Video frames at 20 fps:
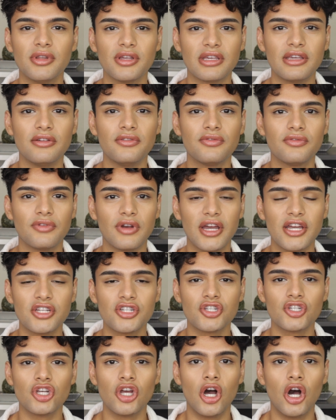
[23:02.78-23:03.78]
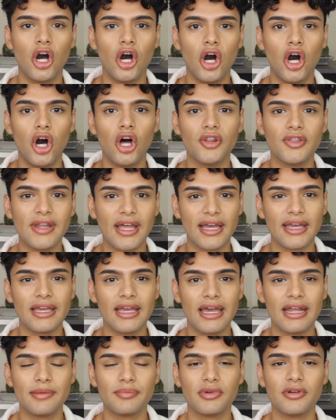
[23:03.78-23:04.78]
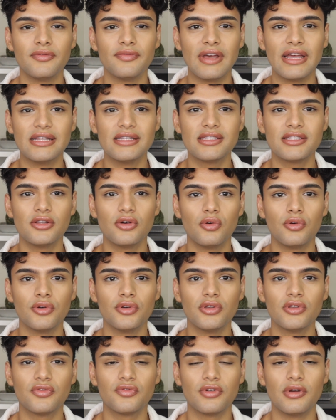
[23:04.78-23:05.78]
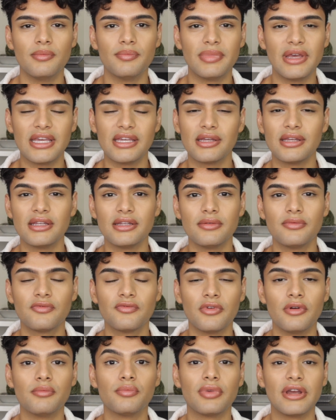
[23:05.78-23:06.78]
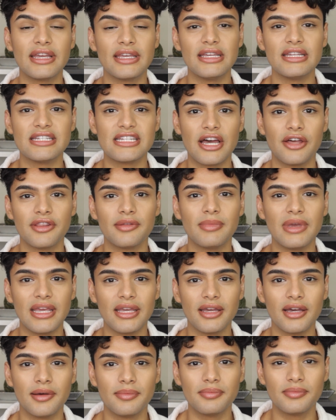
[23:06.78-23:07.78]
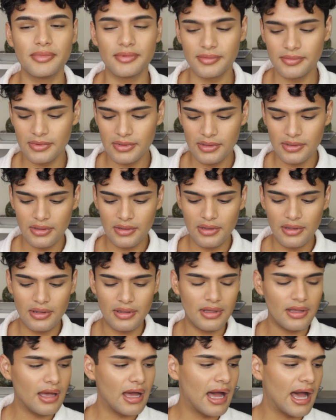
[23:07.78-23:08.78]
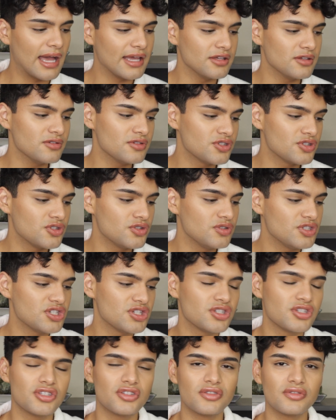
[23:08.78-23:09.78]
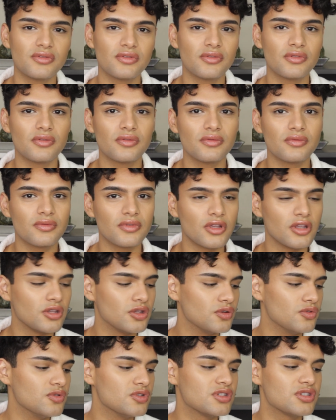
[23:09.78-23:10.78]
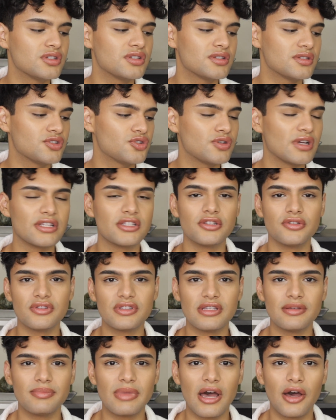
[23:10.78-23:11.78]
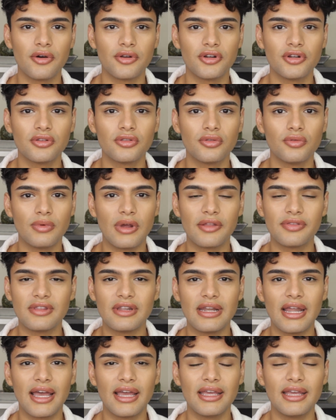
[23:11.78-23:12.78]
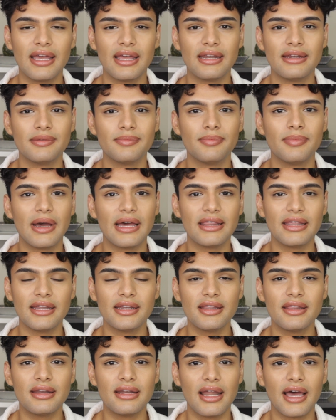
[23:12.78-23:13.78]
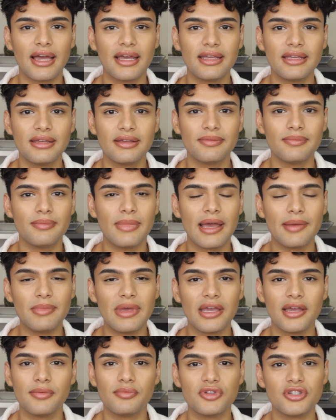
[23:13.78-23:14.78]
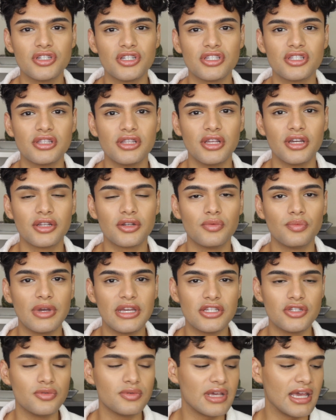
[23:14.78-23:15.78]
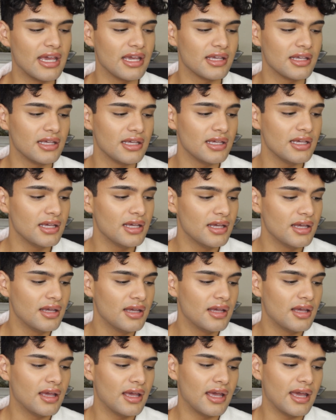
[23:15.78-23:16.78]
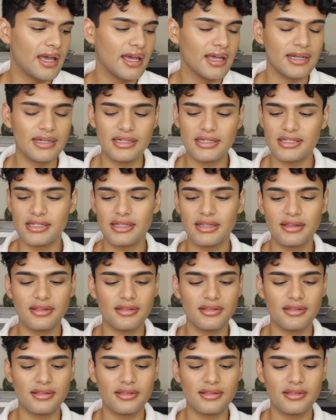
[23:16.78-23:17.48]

looking fresh all night and it prevents the oils from breaking down the makeup. I used to just use translucent powder throughout the night, and by the end of the night my makeup would just look way too cakey, and